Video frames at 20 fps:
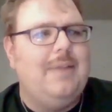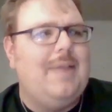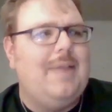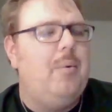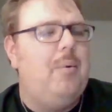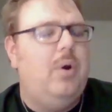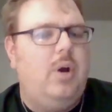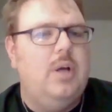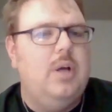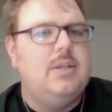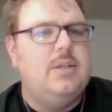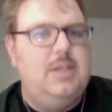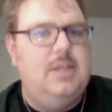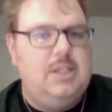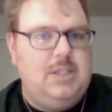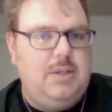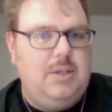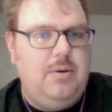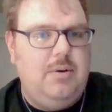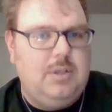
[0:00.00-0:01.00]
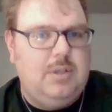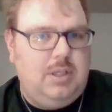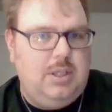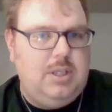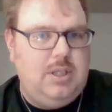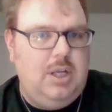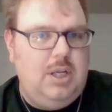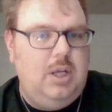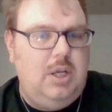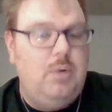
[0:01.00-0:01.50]
that we could see the series
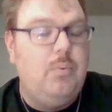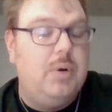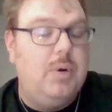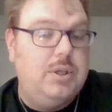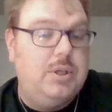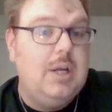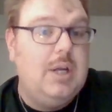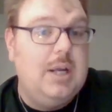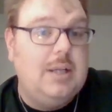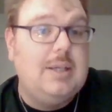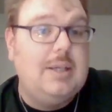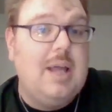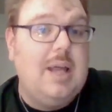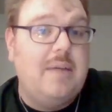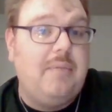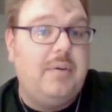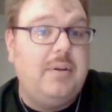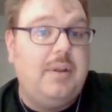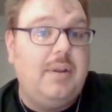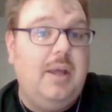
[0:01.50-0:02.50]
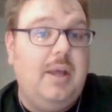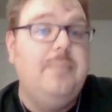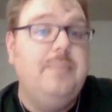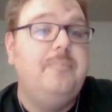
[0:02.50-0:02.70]
continue, which it definitely did.